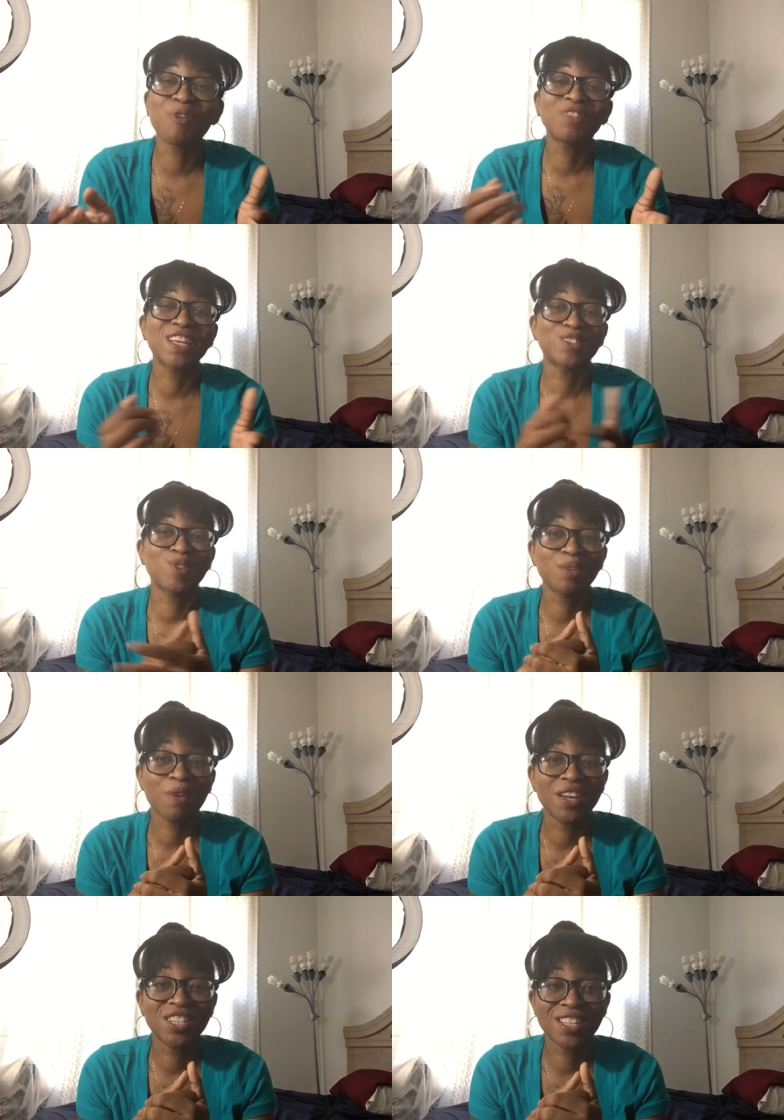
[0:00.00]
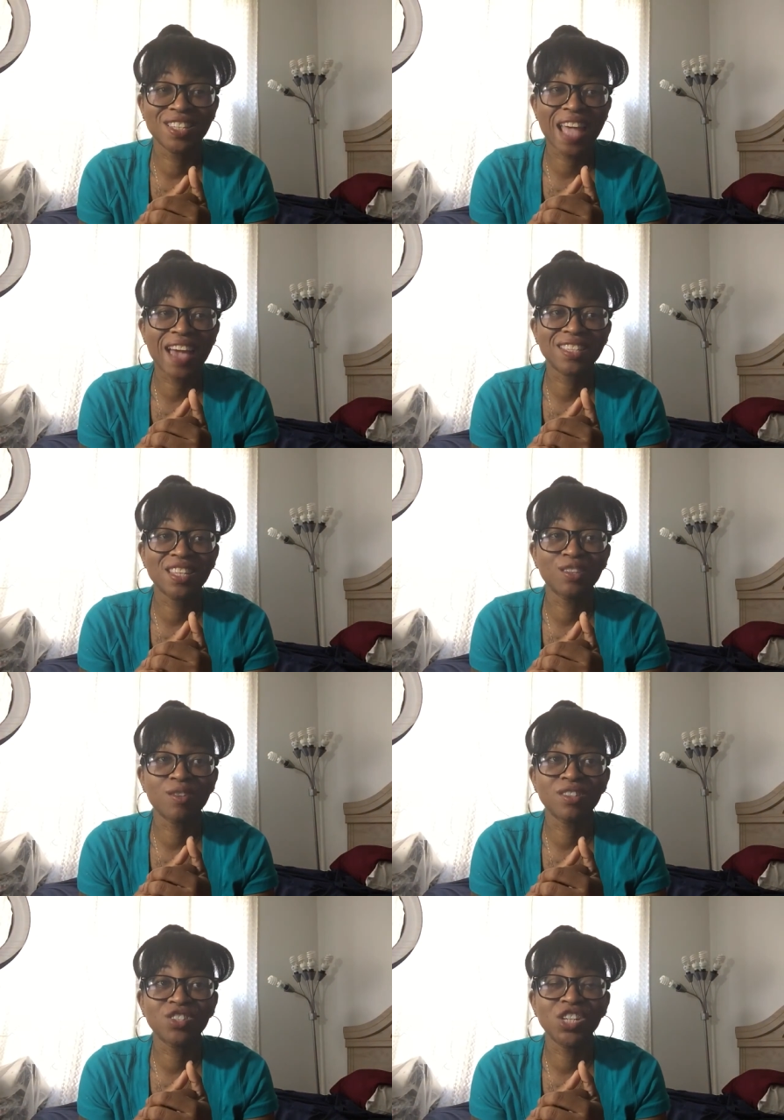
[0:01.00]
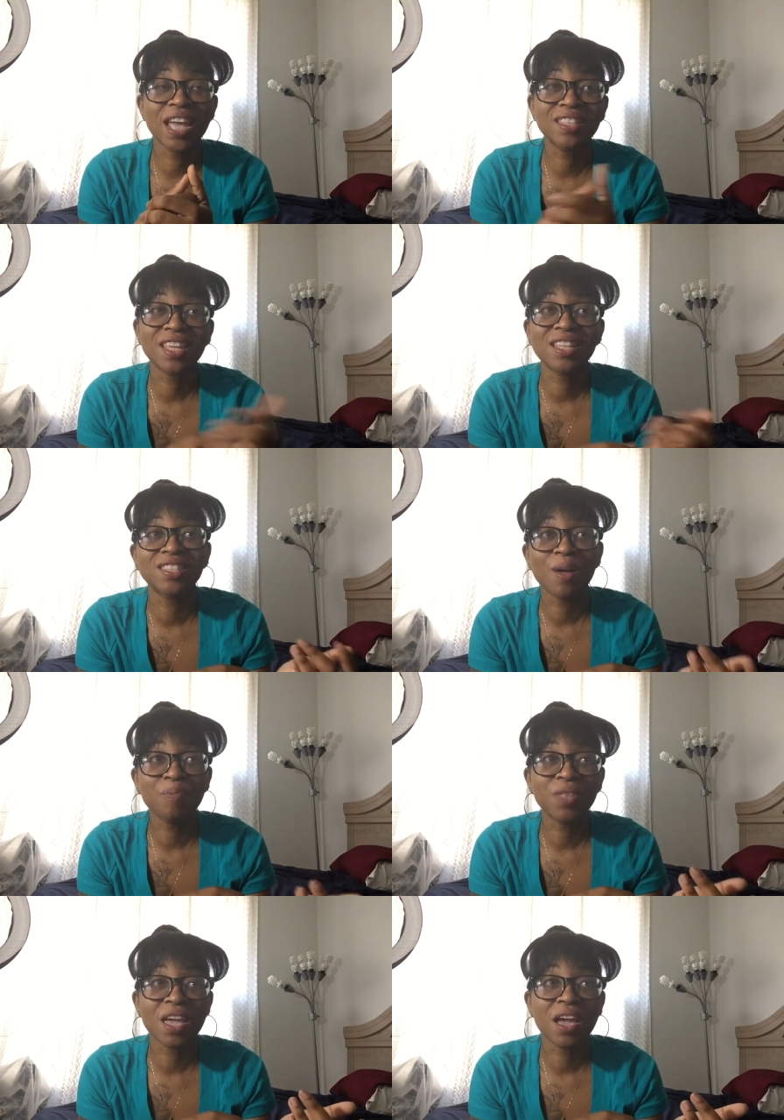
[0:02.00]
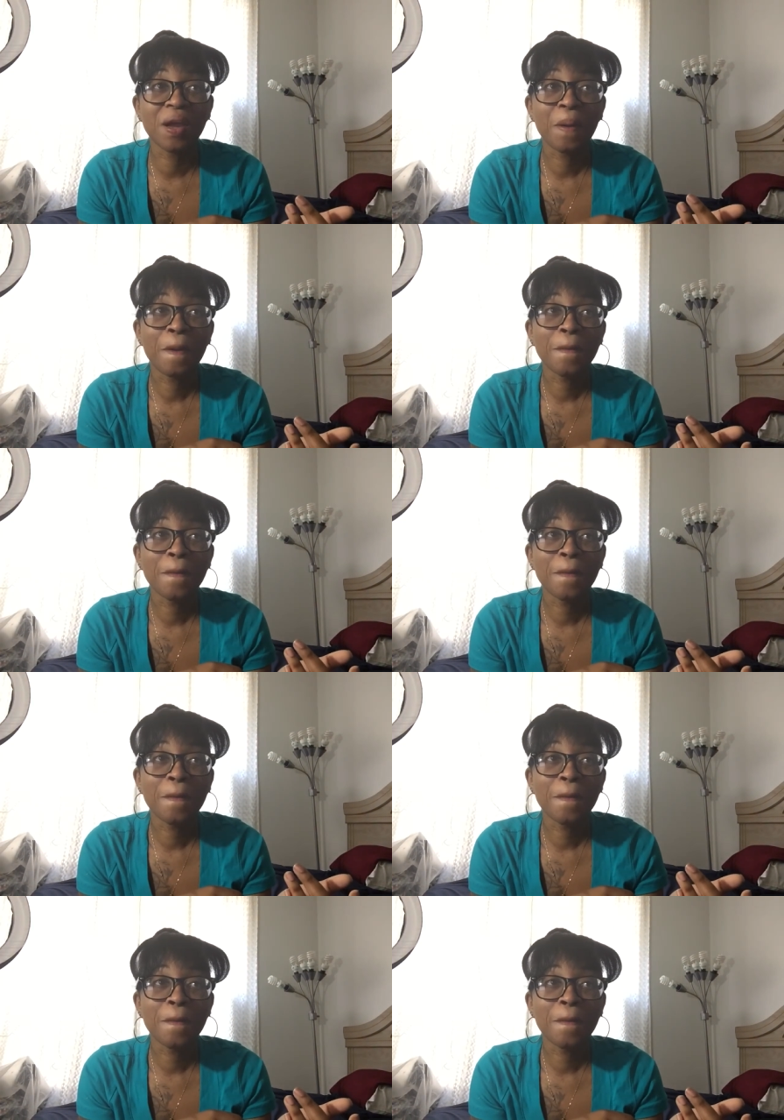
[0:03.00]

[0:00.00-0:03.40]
both like talking about each other's accents, because she had said something